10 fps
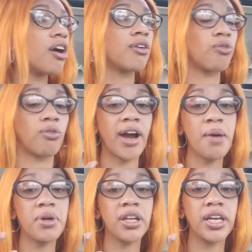
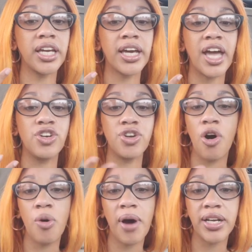rambling and
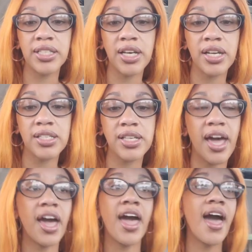nobody's gonna
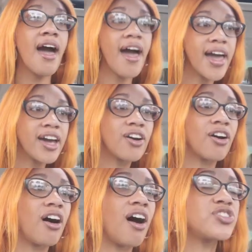say hey
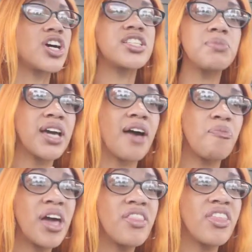girl trust me I've been